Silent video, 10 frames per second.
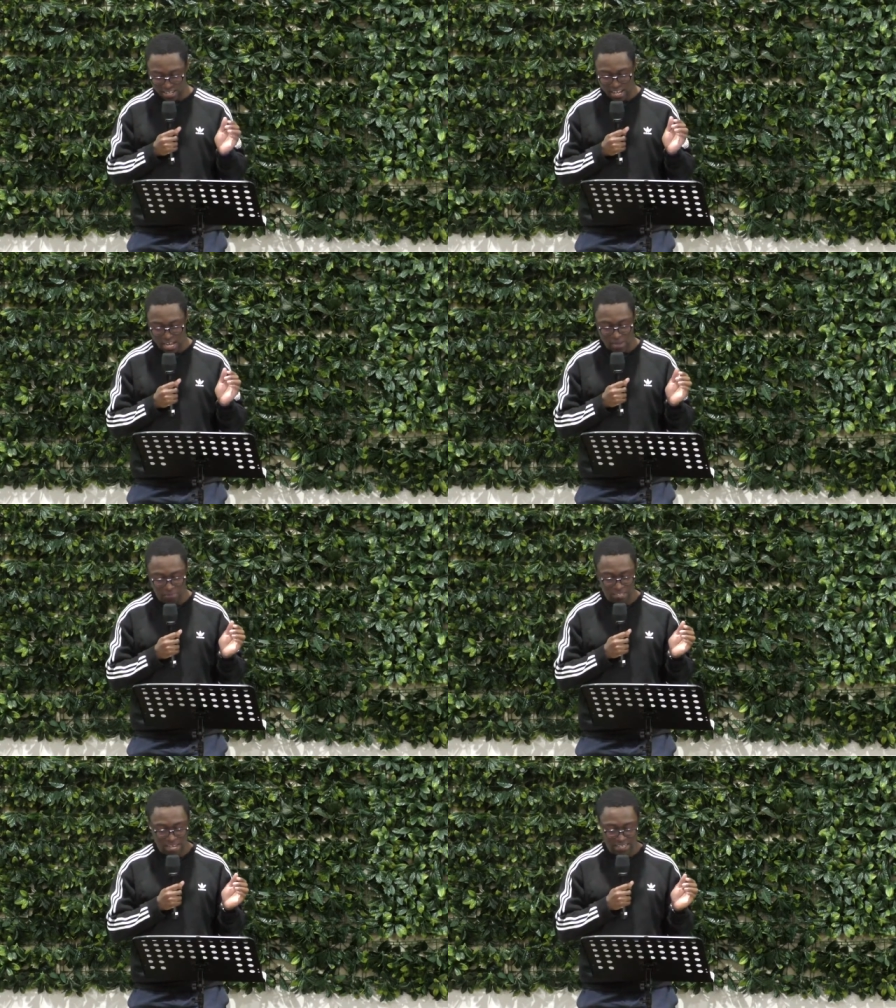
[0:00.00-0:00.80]

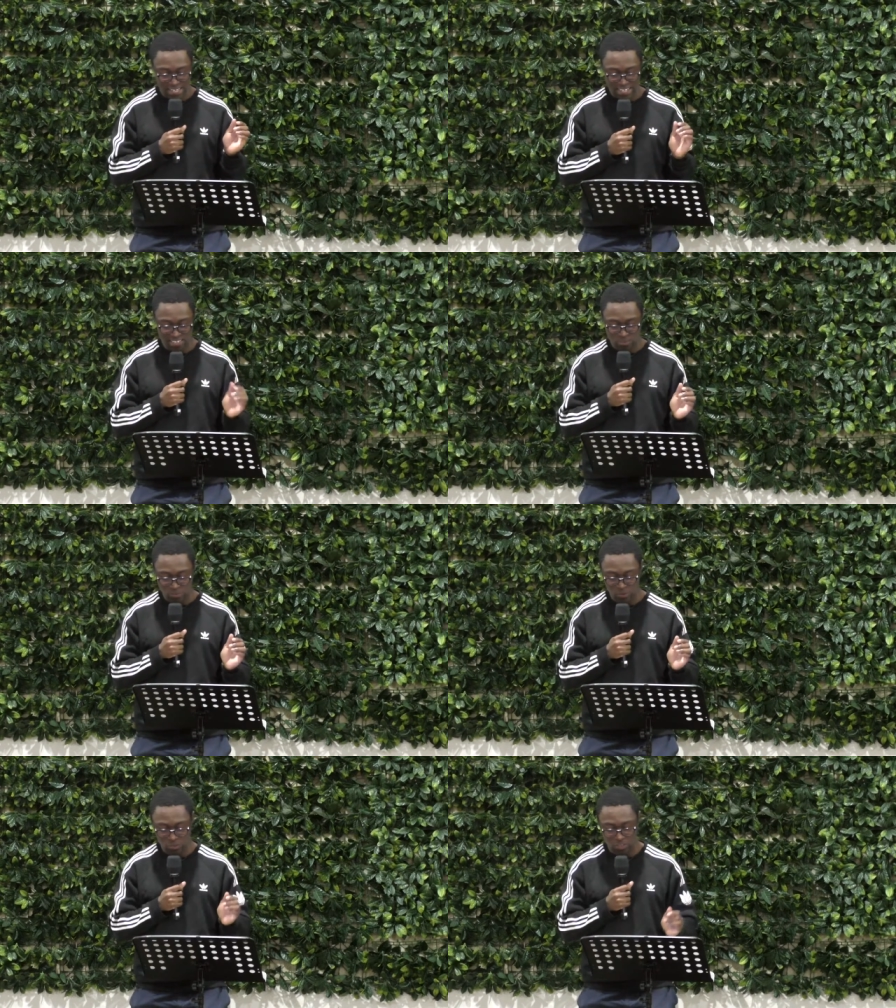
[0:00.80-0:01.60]
um, that he
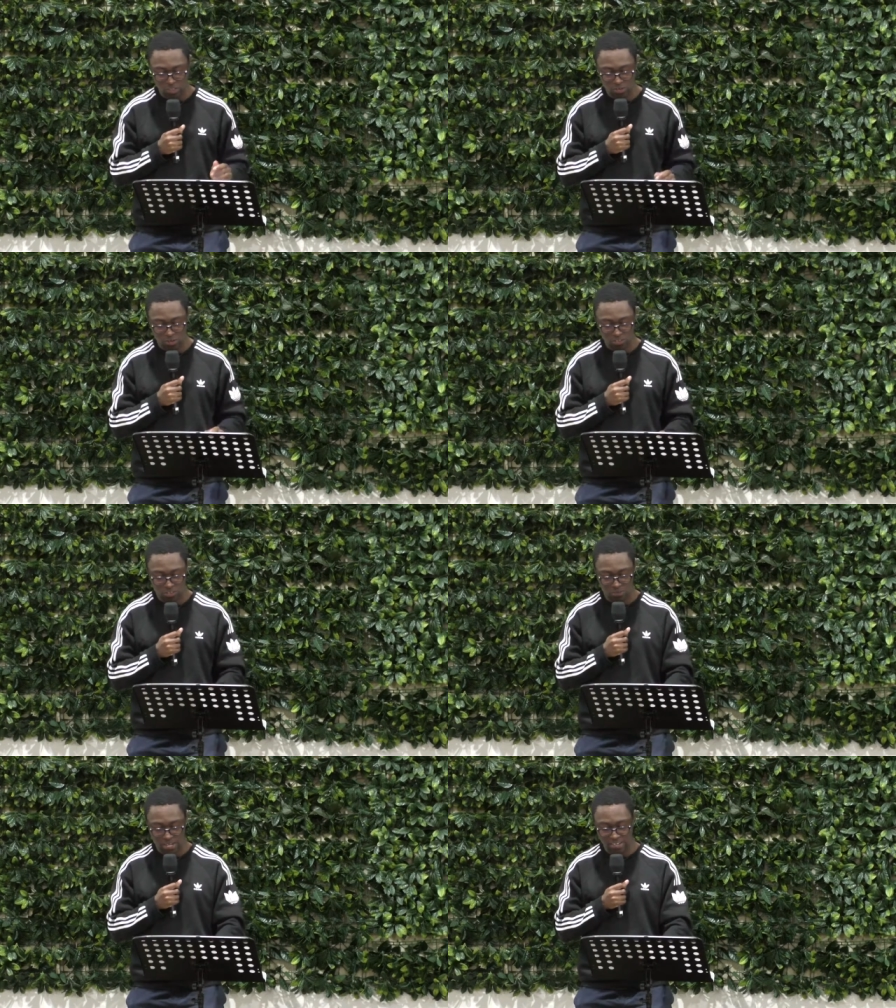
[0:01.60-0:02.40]
spilt on the cross
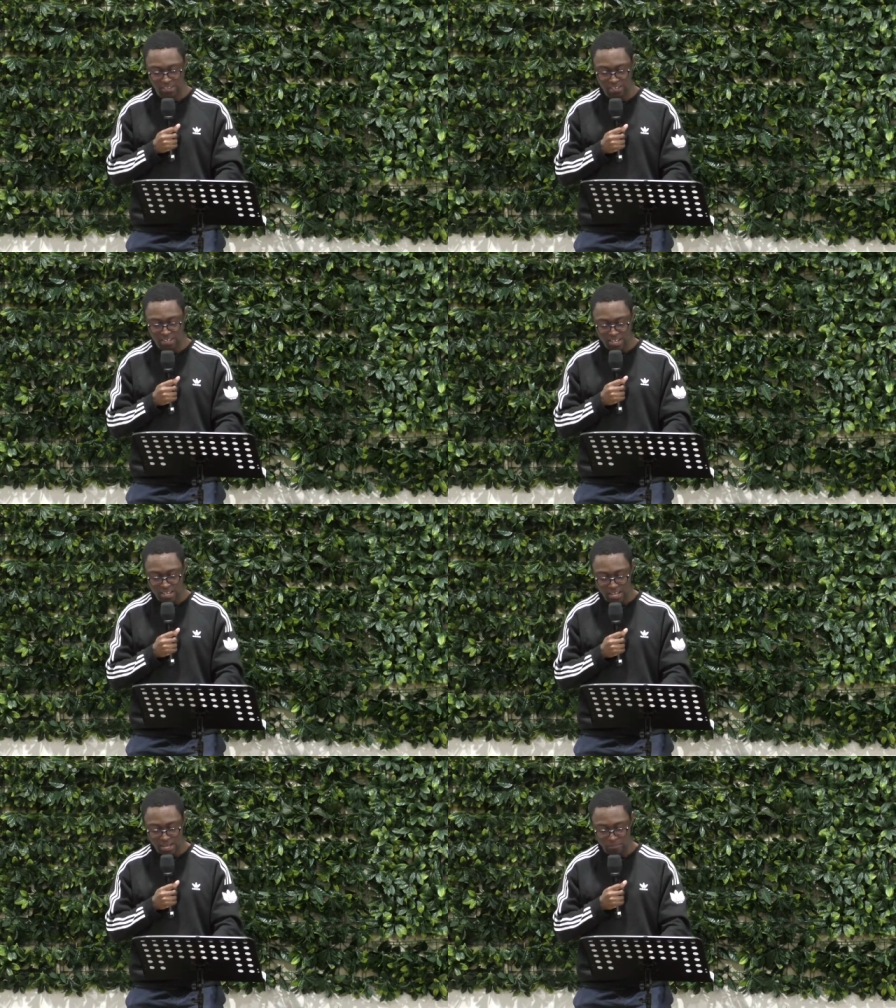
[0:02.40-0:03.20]
to pay
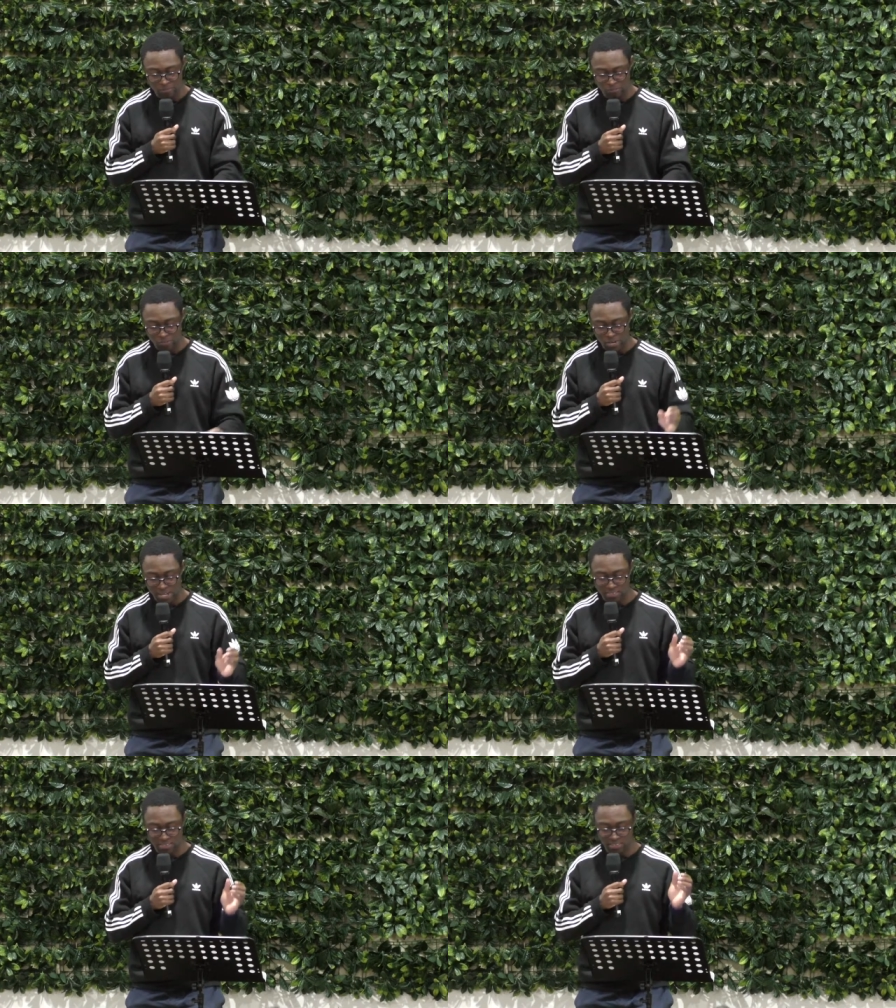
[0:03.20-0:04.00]
um, for
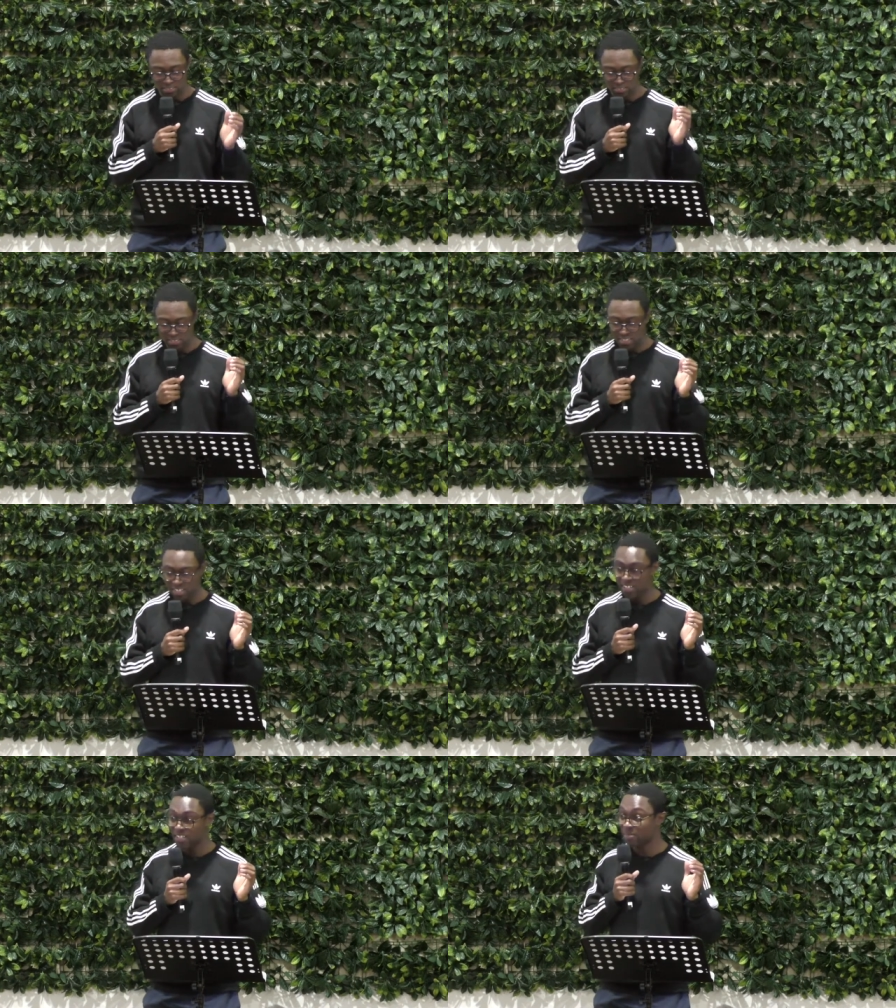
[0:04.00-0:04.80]
our sins.
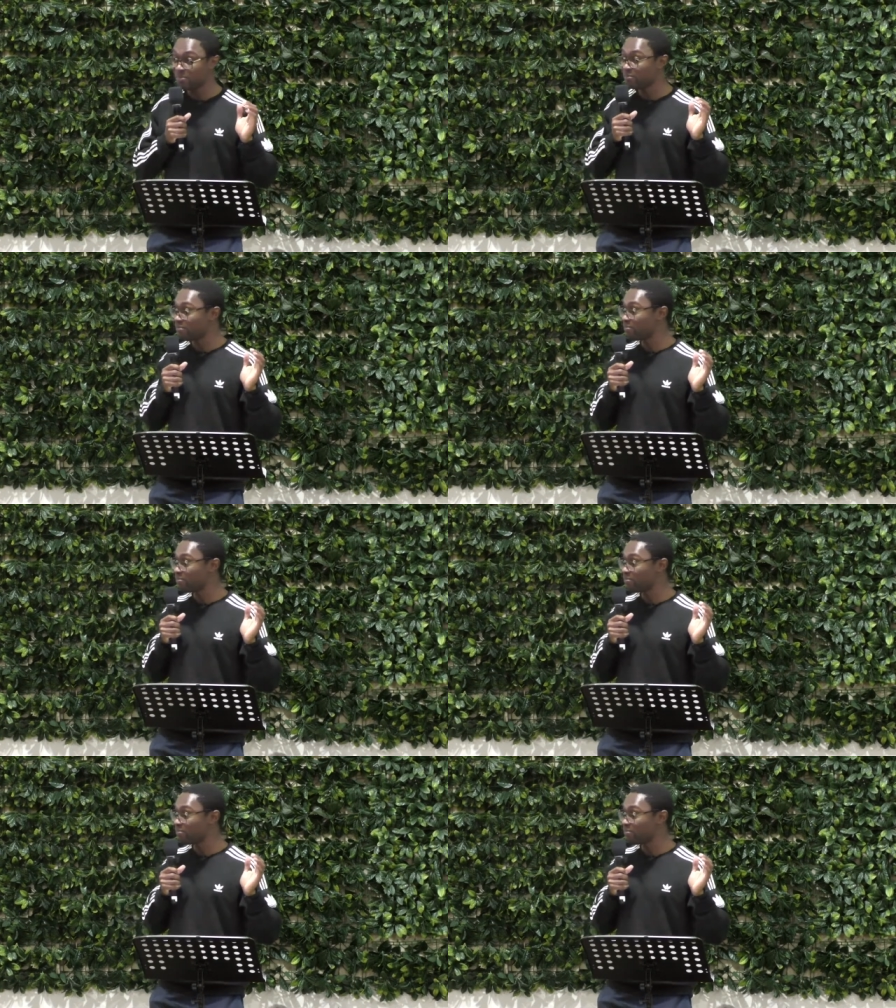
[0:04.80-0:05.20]
Um,